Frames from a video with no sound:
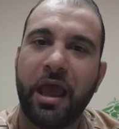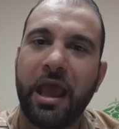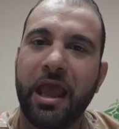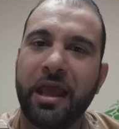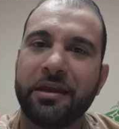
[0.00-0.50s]

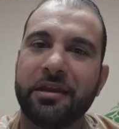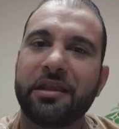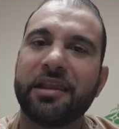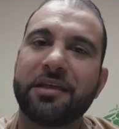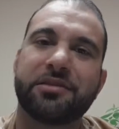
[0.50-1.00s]
and
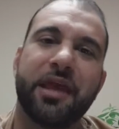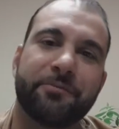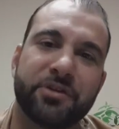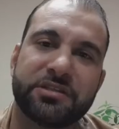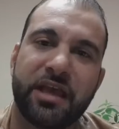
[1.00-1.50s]
let
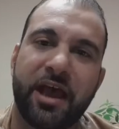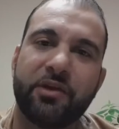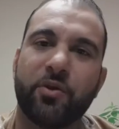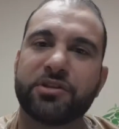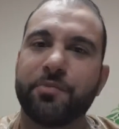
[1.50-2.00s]
them
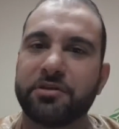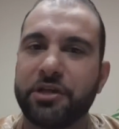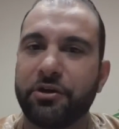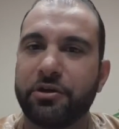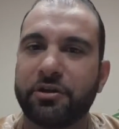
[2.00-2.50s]
decide what's
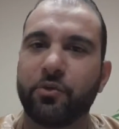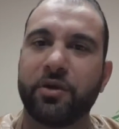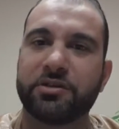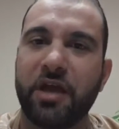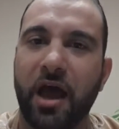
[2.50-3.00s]
material and
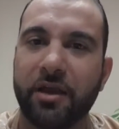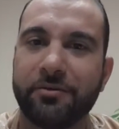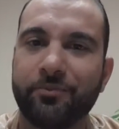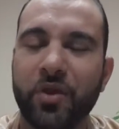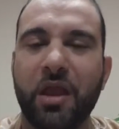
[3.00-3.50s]
what's not.